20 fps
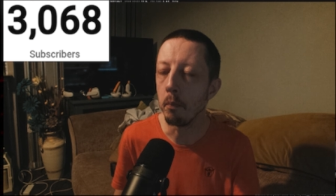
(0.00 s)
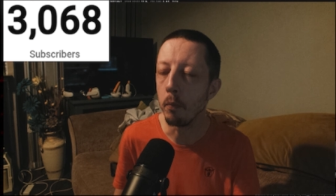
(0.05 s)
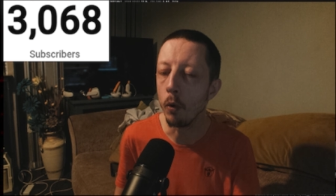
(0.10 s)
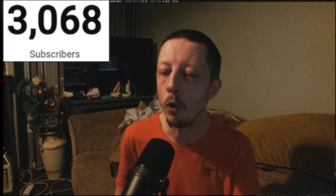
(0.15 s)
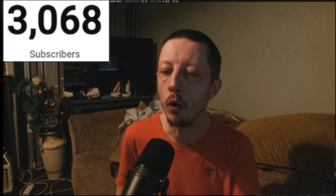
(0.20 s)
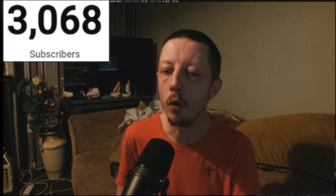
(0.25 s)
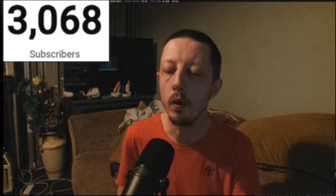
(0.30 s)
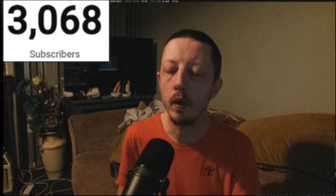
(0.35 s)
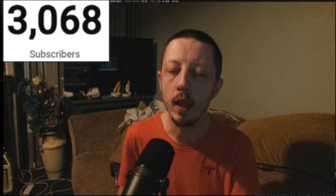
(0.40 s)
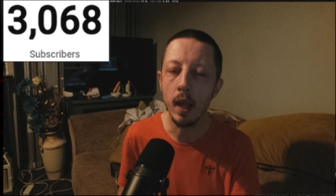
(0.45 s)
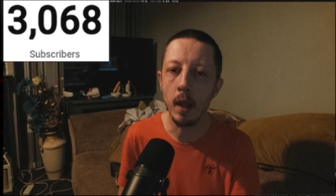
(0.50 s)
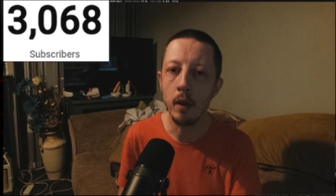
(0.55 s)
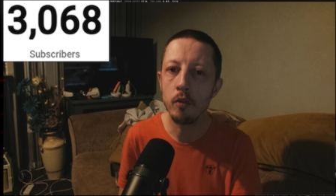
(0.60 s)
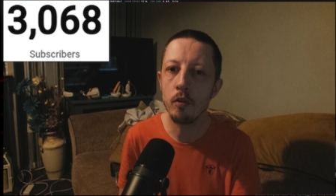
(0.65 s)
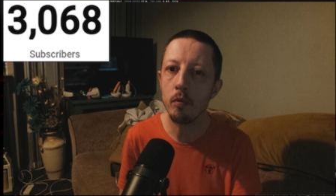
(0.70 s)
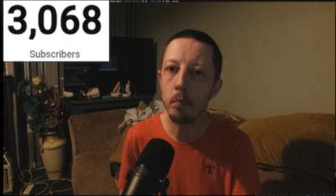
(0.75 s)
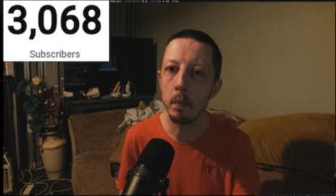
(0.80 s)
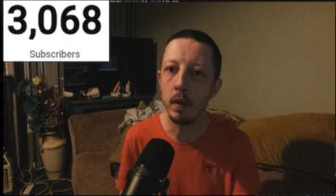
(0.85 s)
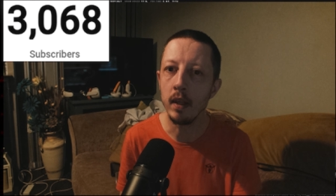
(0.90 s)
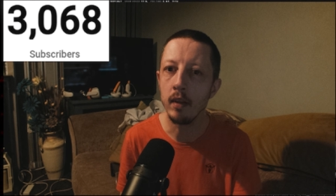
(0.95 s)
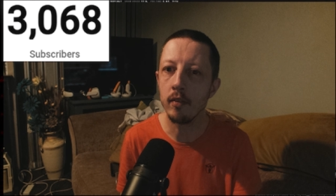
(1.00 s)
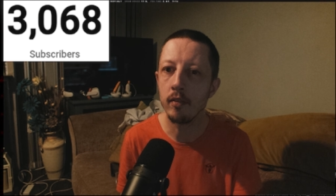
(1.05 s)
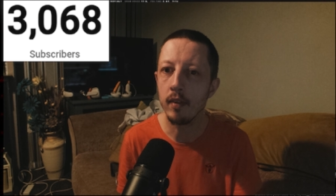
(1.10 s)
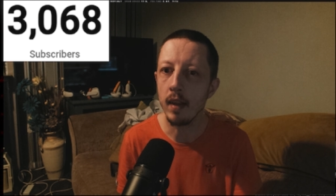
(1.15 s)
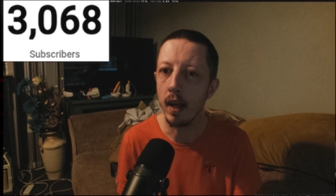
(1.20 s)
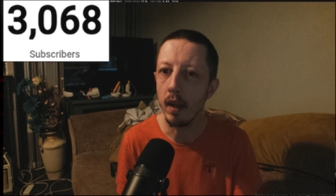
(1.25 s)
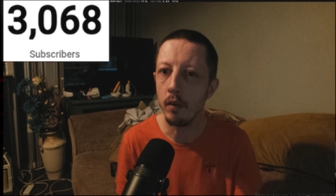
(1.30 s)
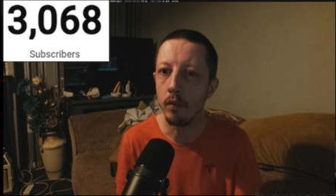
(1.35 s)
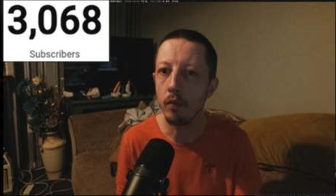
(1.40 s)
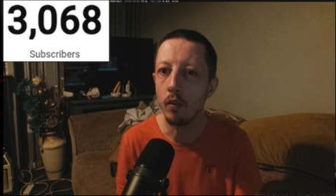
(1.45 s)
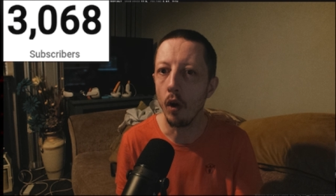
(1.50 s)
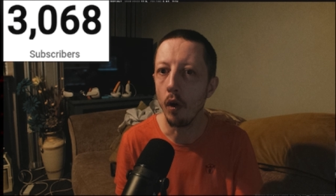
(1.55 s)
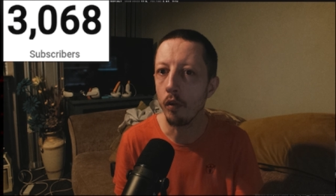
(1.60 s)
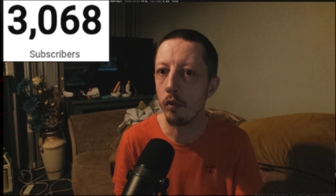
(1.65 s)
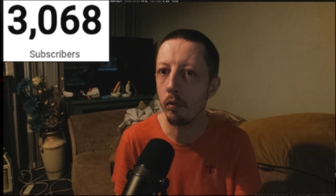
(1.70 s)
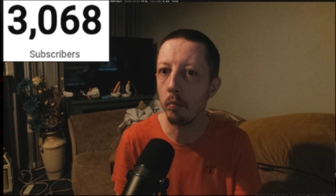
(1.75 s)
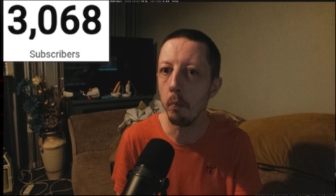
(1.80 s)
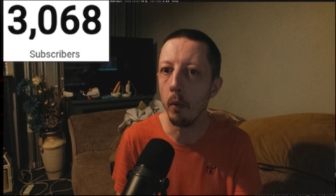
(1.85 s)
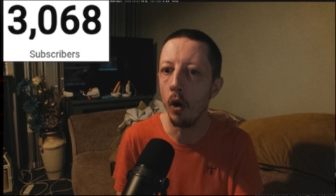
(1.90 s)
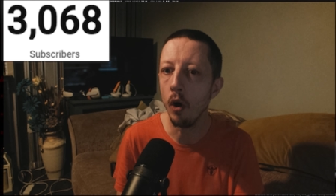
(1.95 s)
but it just means that you've got a
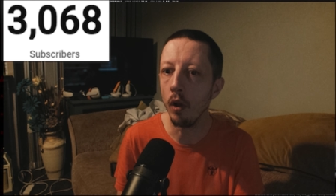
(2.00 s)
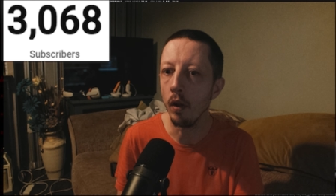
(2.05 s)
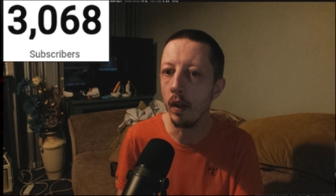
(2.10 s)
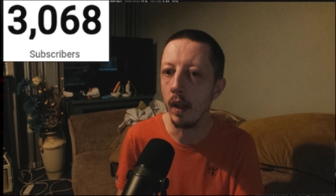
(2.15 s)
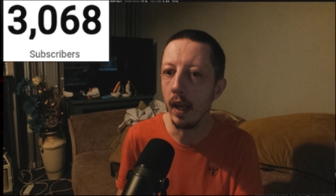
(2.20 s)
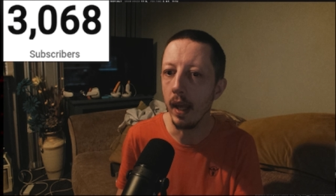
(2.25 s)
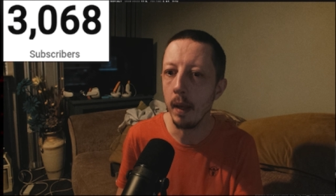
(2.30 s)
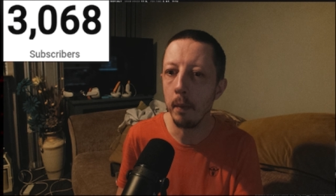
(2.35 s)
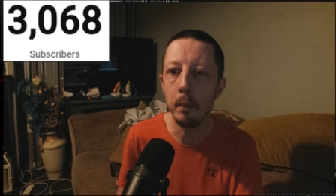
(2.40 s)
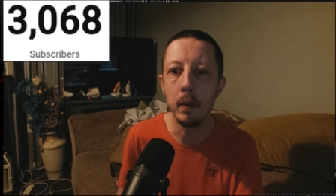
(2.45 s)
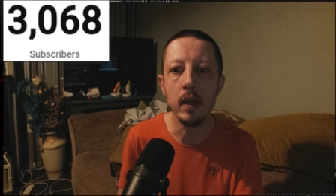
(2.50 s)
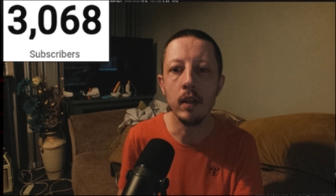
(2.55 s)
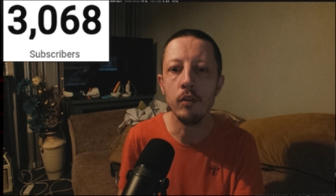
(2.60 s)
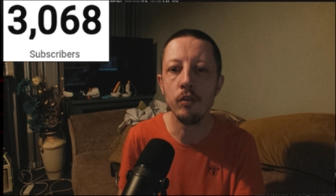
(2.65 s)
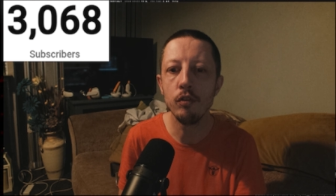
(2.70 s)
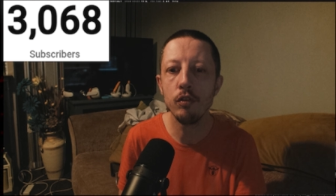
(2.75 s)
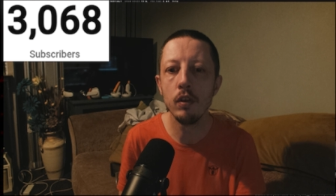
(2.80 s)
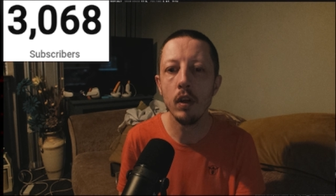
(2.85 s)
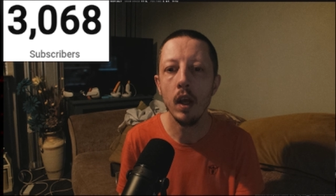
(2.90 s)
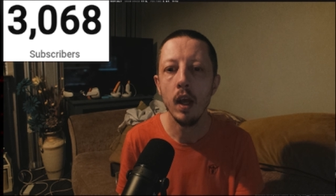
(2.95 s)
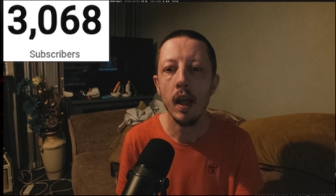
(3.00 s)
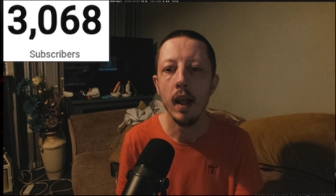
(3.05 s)
smaller image.